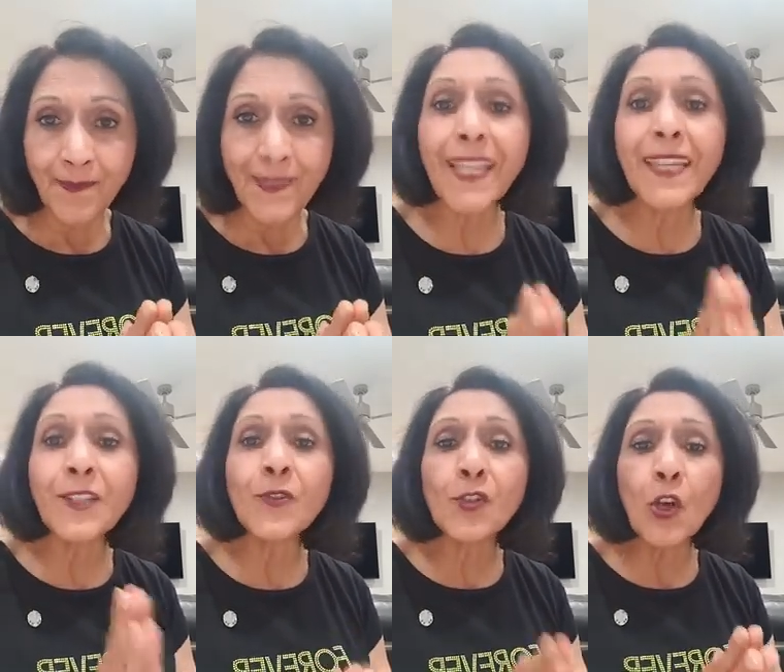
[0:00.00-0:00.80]

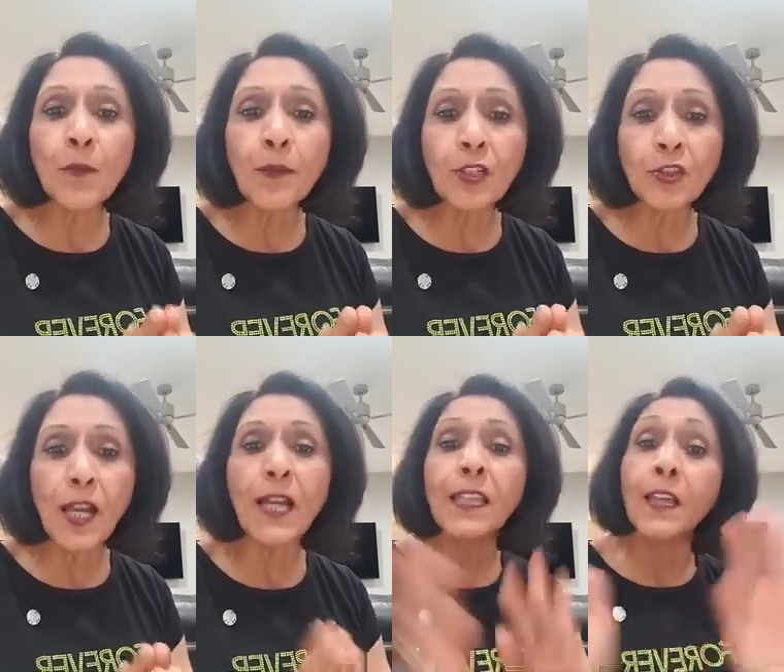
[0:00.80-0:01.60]
Thank you so much.
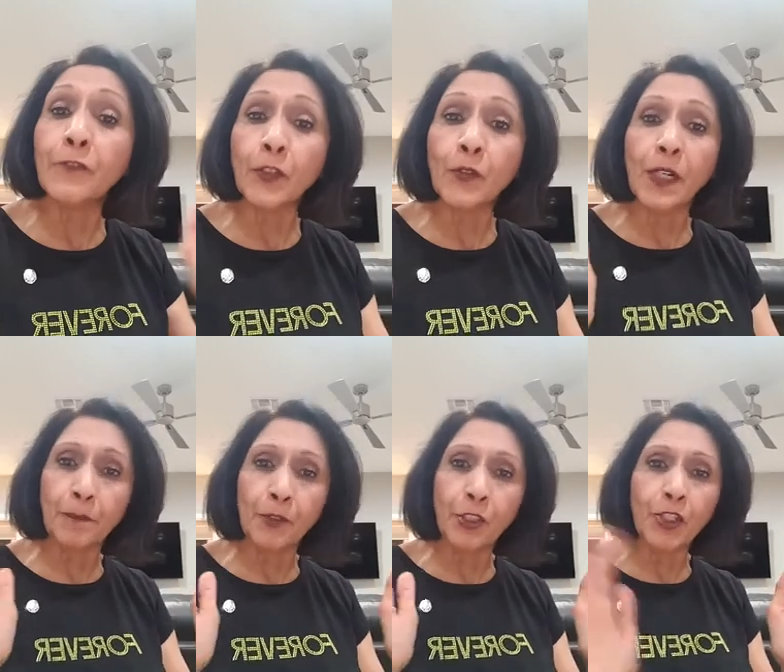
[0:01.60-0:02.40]
I love you. I
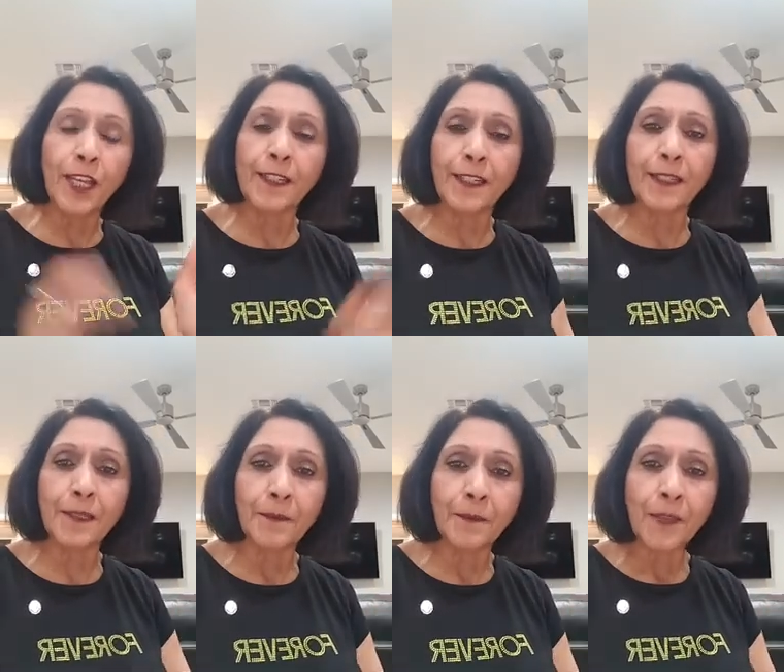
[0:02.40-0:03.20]
appreciate it.